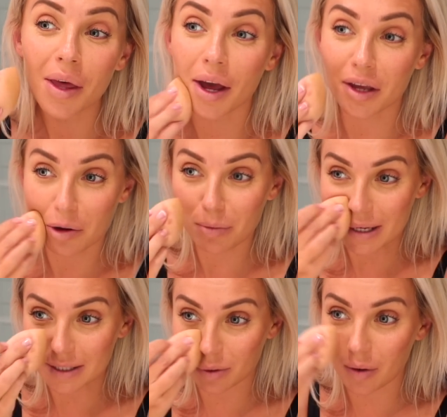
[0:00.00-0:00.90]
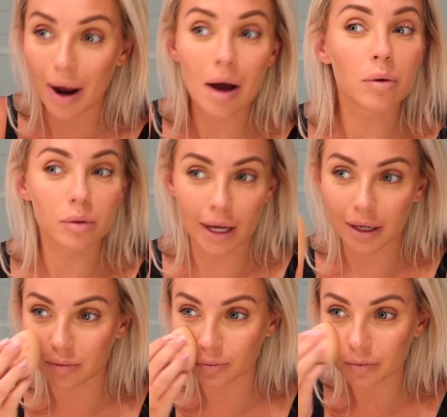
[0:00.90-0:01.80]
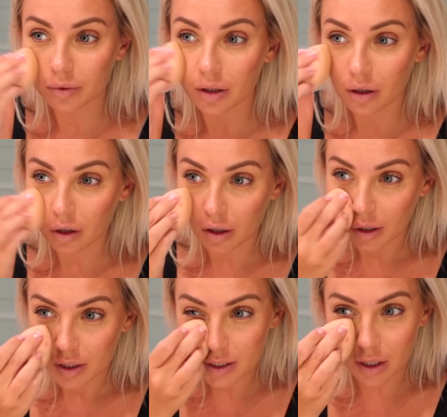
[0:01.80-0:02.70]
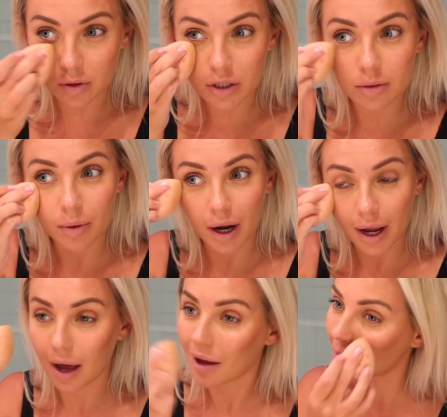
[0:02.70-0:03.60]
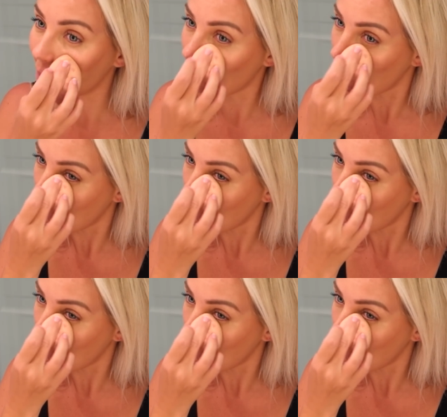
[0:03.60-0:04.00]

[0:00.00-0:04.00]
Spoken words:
I go places where I'm out all day. So just when I am,